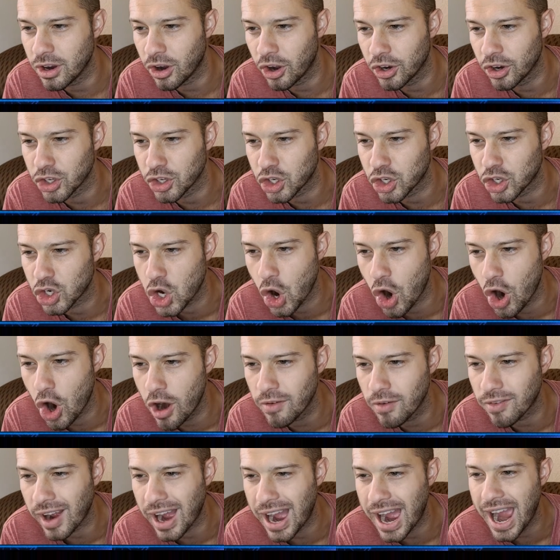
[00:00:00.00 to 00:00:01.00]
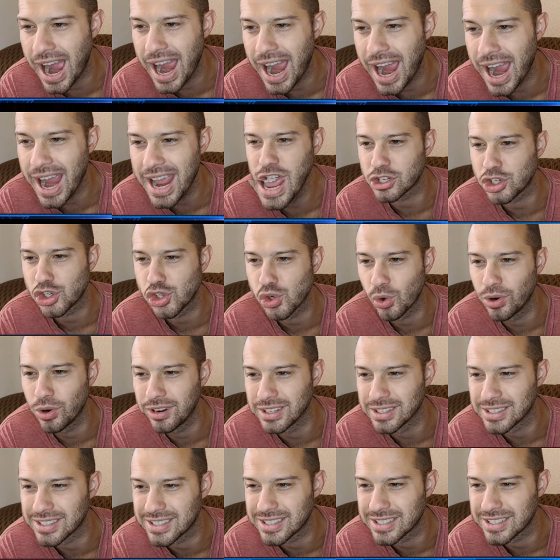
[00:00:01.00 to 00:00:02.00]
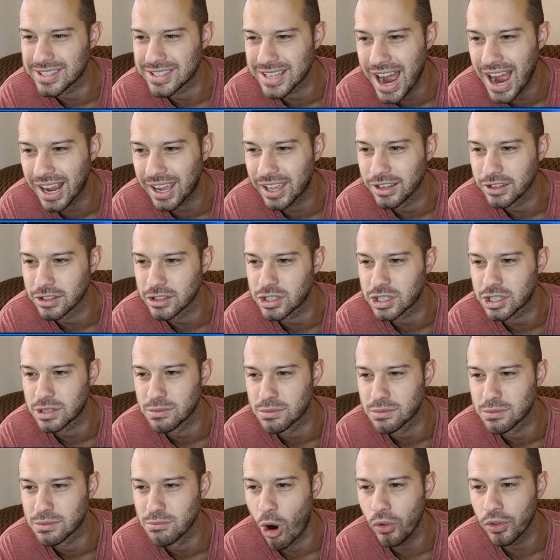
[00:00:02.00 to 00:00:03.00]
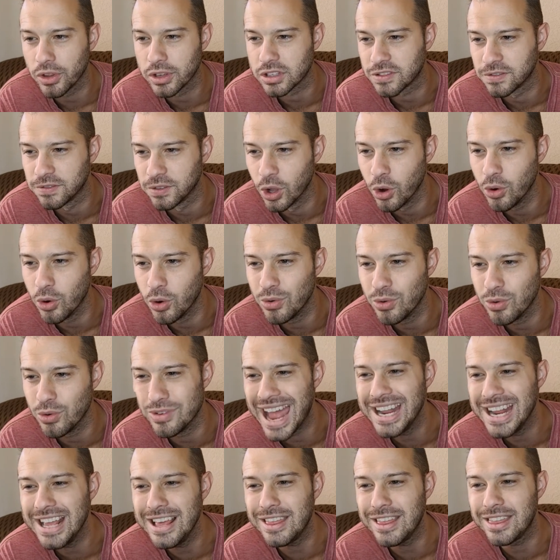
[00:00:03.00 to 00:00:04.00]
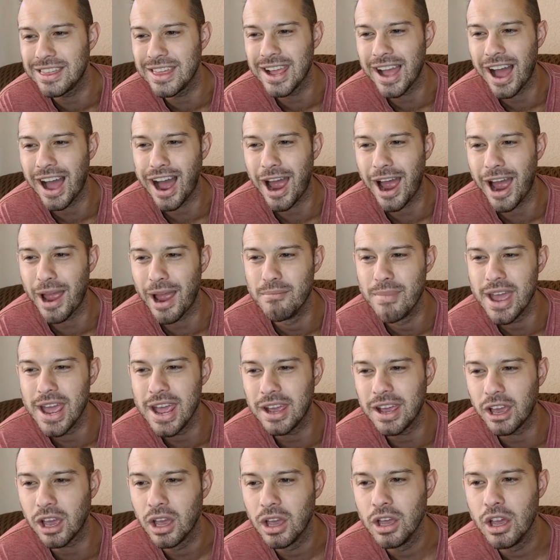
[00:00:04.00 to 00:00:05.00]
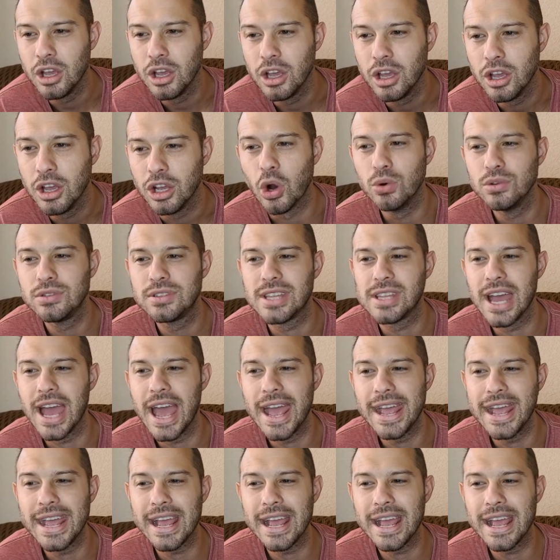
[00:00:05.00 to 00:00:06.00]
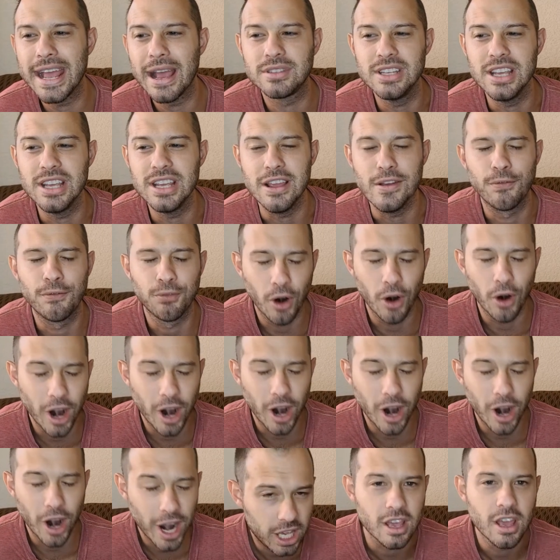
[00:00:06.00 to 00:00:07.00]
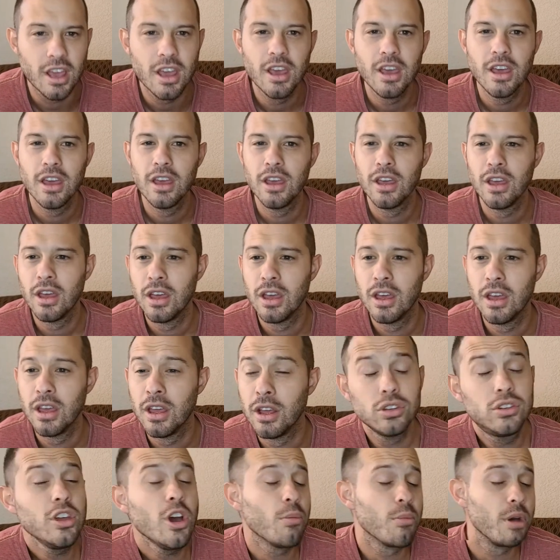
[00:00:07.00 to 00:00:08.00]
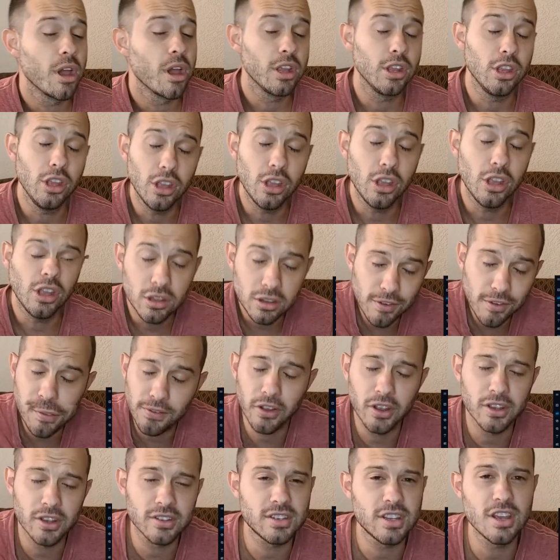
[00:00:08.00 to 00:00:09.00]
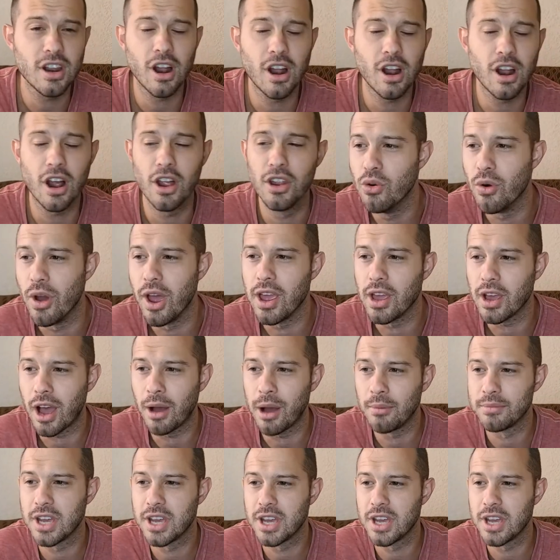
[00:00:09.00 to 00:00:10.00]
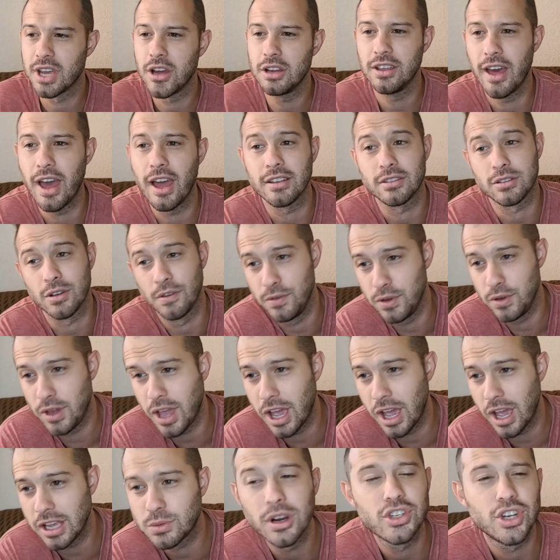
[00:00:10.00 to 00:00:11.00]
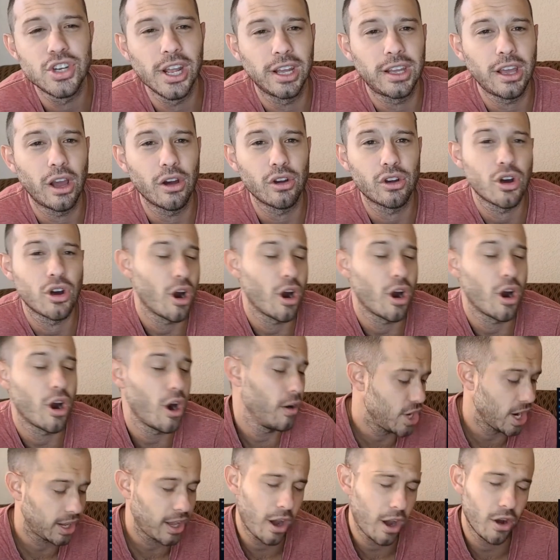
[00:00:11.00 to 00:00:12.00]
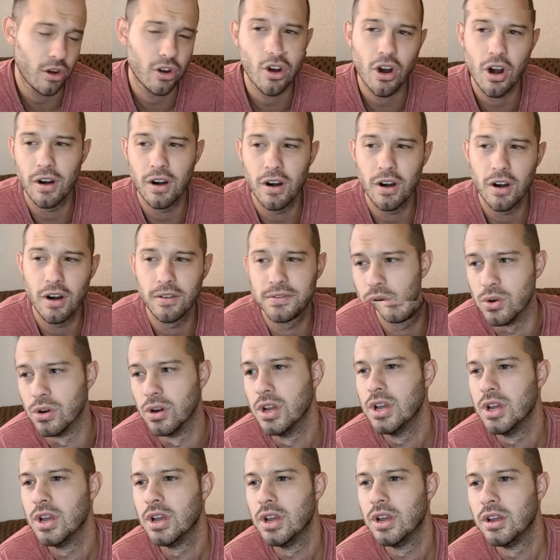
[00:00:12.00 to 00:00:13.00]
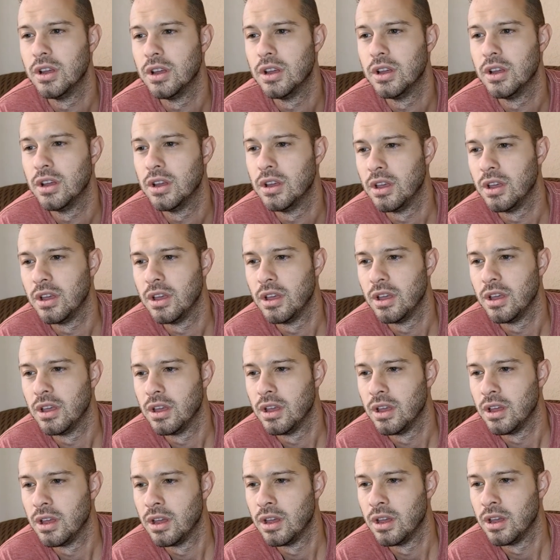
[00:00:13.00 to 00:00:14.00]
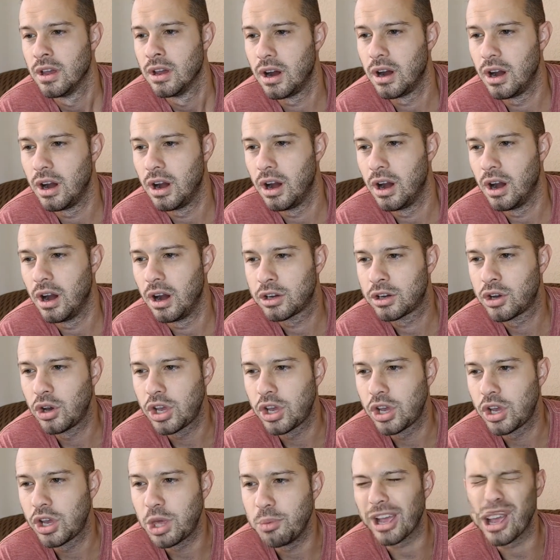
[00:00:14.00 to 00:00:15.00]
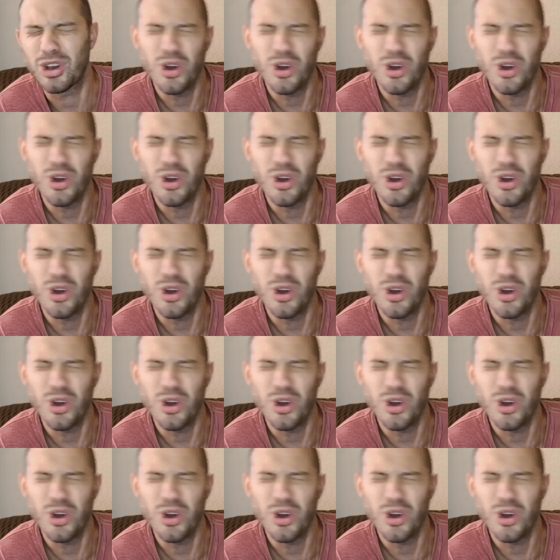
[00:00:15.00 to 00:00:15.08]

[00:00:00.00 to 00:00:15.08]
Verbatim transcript: you in on Carve. Highest shorted stock and smallest float. Anything I make goes to AMC. Frankie. Good deal, man. You did fill us in on Newegg. I'm telling you that. So if you guys want to check out Carve, check out Carve too. Uh, Cookie,